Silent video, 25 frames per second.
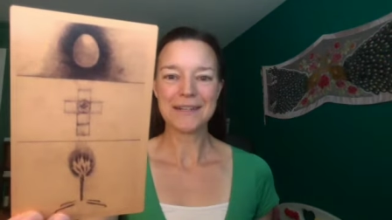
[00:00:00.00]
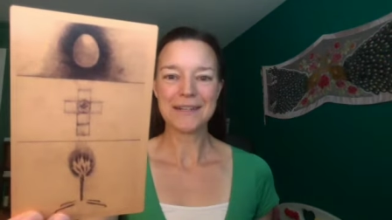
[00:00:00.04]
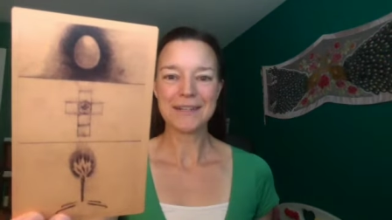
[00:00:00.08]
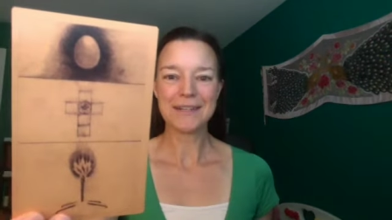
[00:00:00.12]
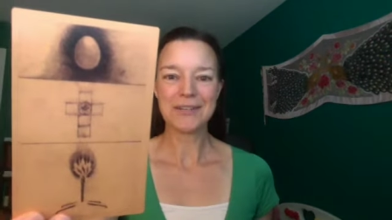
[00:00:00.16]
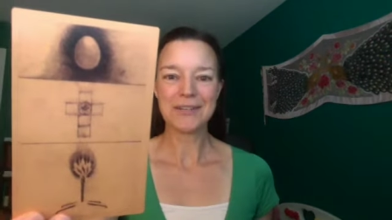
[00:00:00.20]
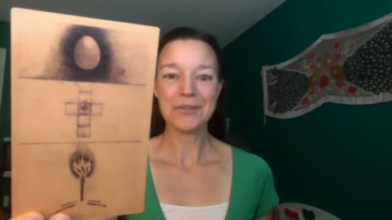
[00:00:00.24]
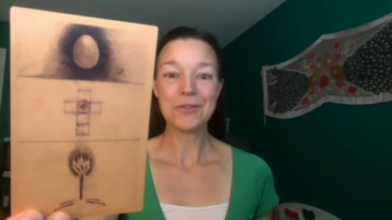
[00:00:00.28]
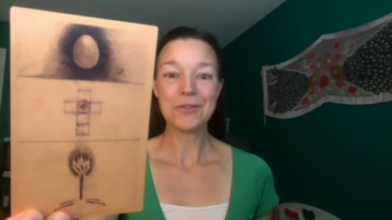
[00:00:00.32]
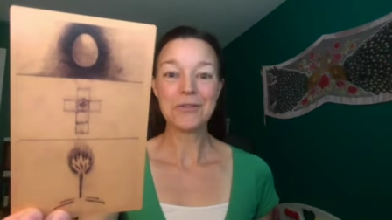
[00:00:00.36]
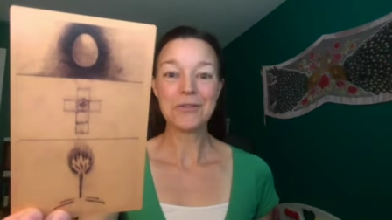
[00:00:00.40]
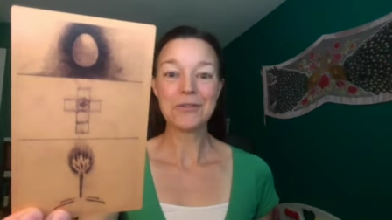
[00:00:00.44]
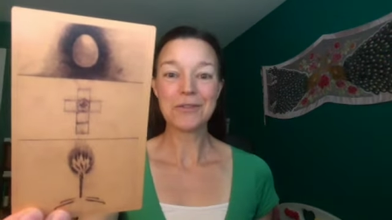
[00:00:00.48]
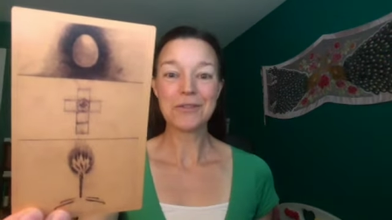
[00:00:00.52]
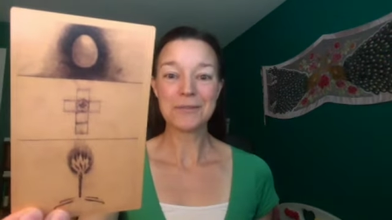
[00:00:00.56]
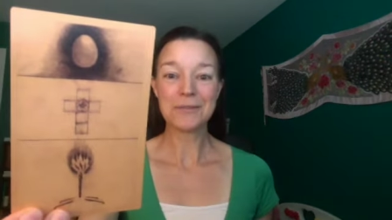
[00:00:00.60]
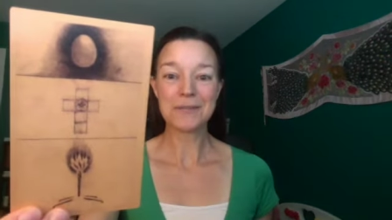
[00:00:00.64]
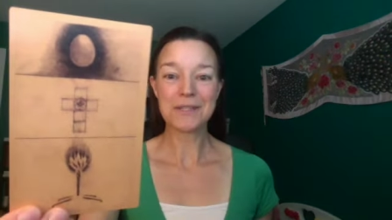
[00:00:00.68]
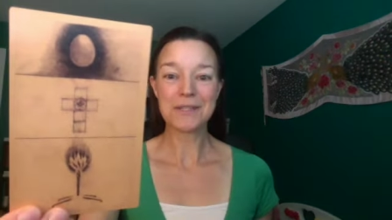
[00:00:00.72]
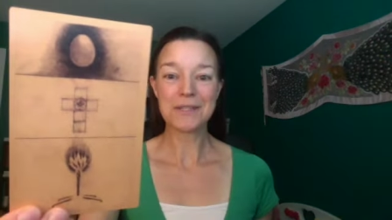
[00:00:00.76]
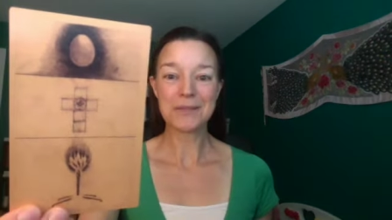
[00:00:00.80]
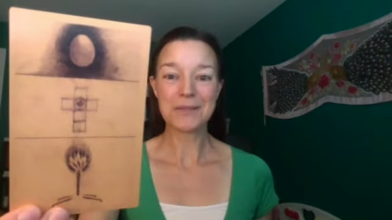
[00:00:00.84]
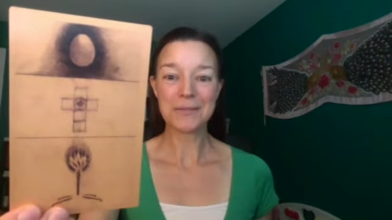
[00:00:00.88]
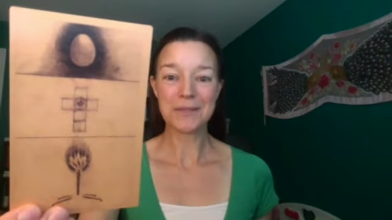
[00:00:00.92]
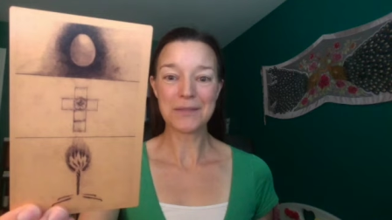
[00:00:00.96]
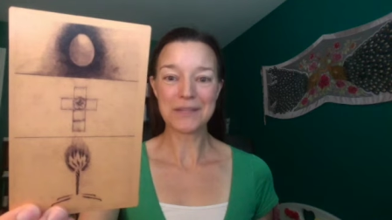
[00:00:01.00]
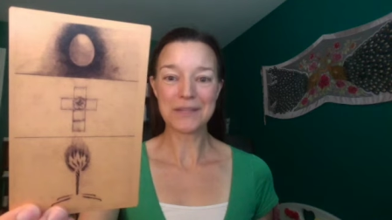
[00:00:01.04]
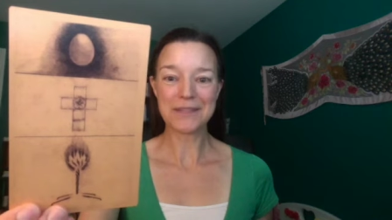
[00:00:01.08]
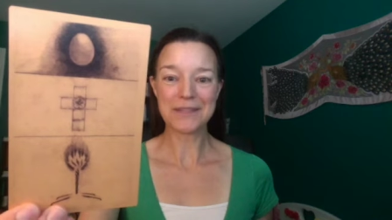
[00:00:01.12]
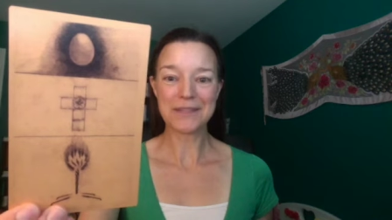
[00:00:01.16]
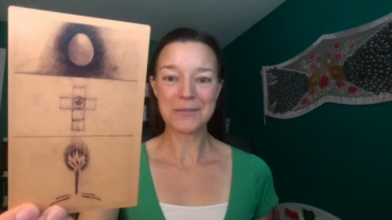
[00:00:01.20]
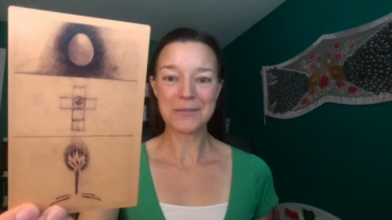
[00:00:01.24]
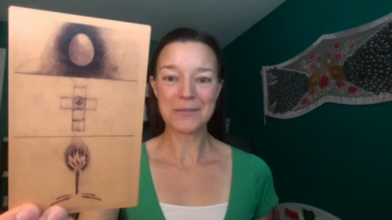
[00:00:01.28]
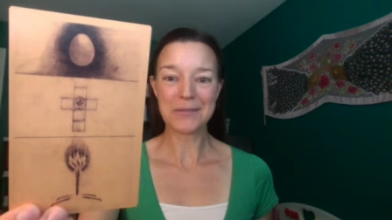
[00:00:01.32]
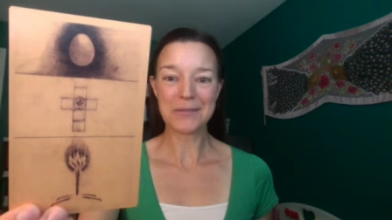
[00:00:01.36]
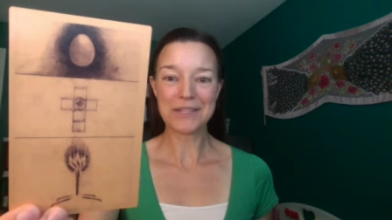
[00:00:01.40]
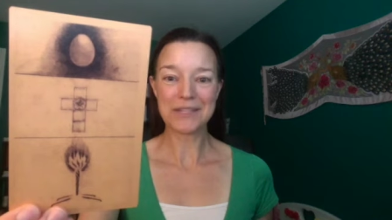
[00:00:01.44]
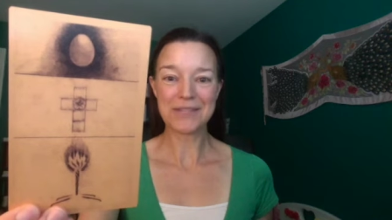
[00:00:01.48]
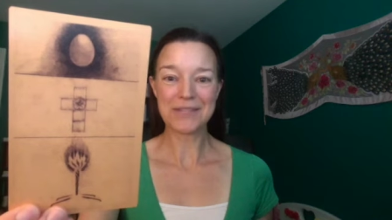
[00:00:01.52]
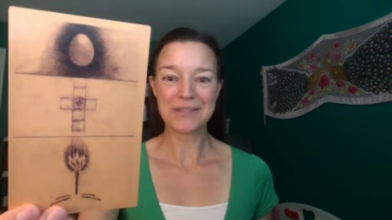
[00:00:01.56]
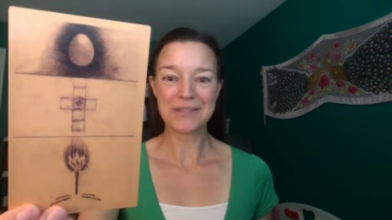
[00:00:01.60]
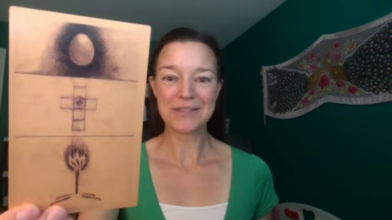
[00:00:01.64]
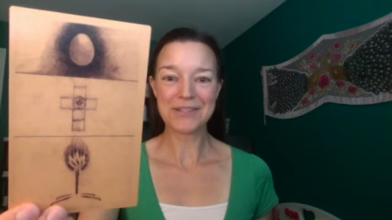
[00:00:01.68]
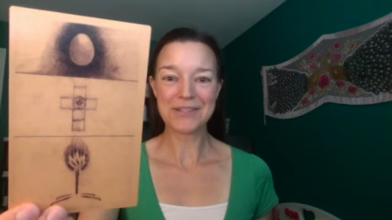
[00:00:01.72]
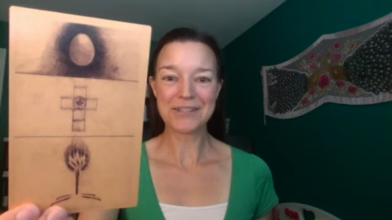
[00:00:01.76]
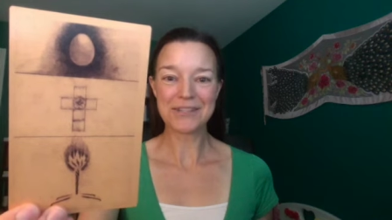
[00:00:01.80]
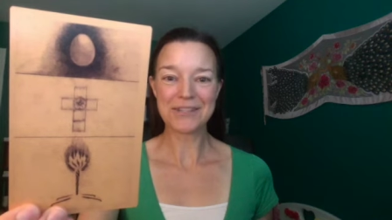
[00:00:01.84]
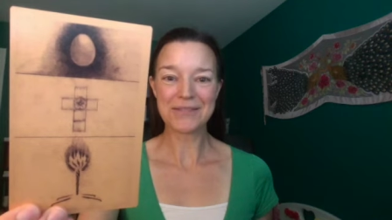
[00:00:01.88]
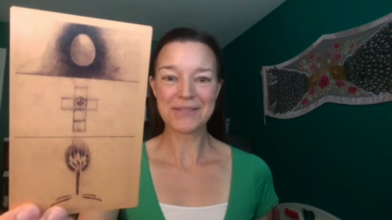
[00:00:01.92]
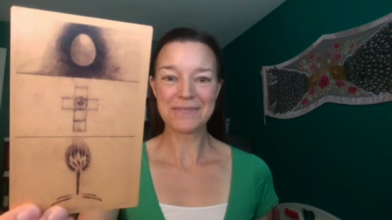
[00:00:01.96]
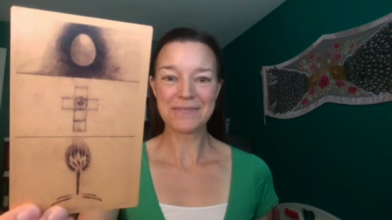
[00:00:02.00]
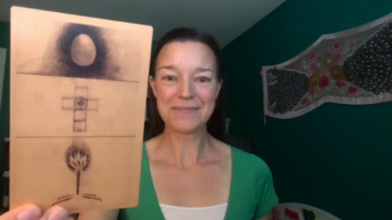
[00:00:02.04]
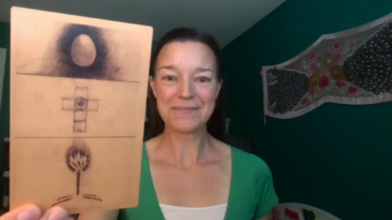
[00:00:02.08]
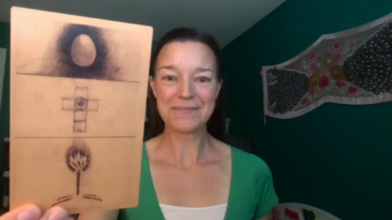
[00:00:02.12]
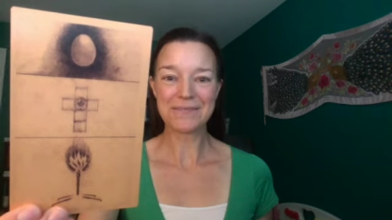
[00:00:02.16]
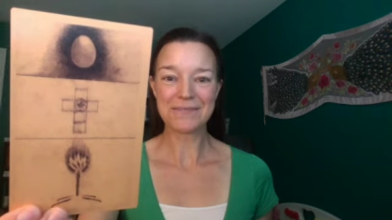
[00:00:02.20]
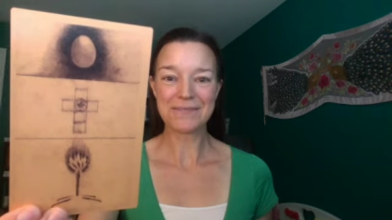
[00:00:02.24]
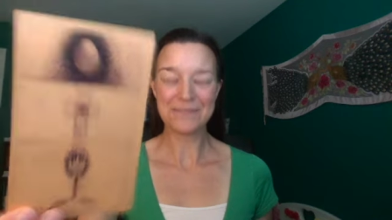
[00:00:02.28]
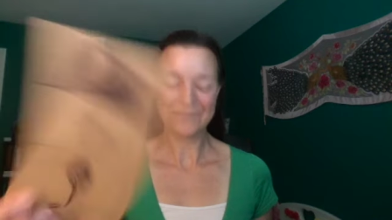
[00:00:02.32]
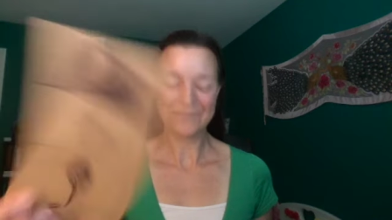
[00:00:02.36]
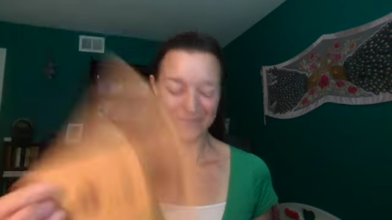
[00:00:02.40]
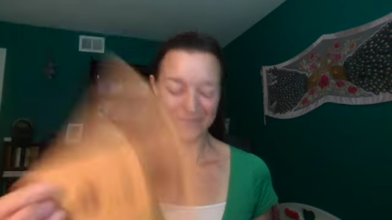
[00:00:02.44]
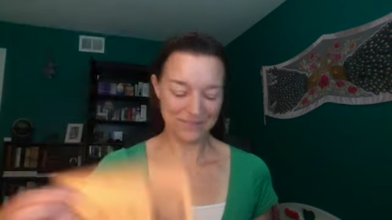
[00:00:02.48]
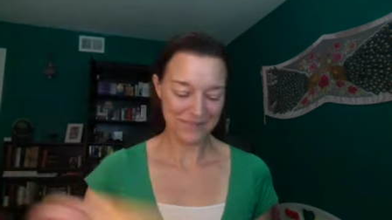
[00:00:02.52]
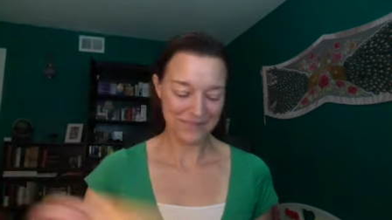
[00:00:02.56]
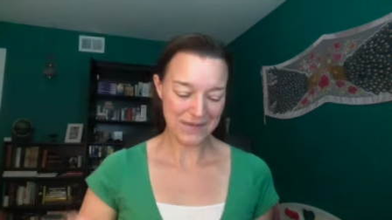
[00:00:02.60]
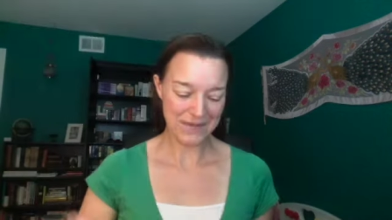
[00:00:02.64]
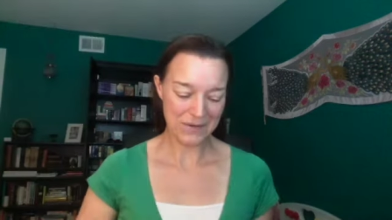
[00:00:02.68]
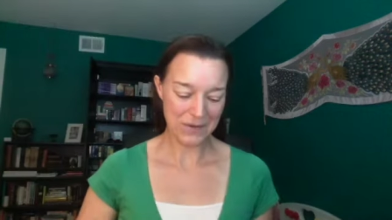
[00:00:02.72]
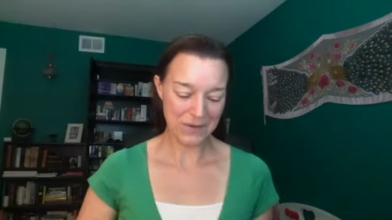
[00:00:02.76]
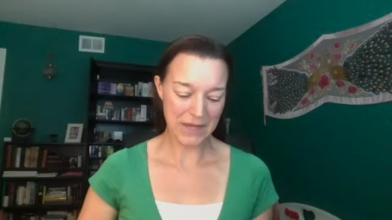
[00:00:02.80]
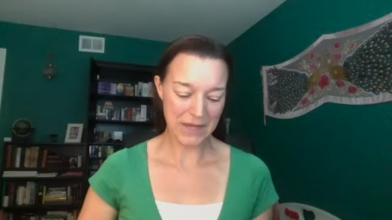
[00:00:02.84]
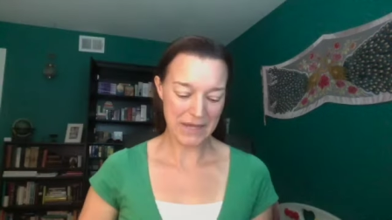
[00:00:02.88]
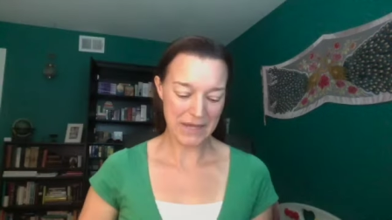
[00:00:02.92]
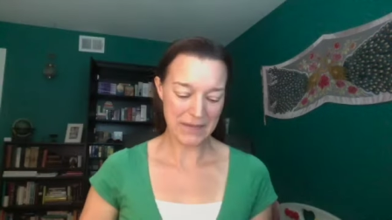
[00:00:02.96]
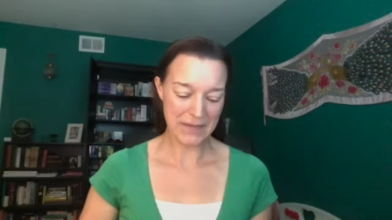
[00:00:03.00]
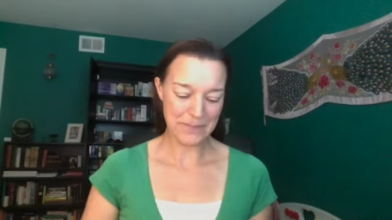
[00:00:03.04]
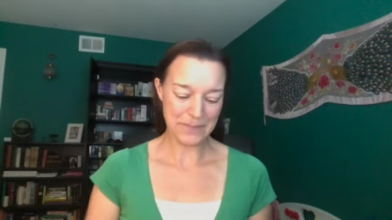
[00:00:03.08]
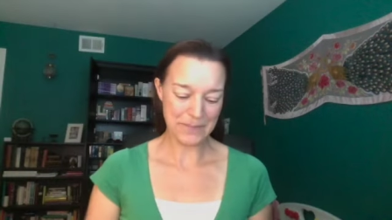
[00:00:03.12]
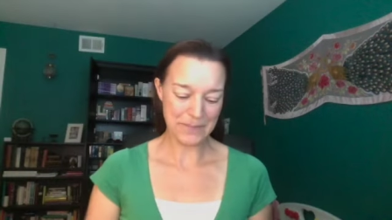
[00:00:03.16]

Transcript: do some symbolism research. Okay.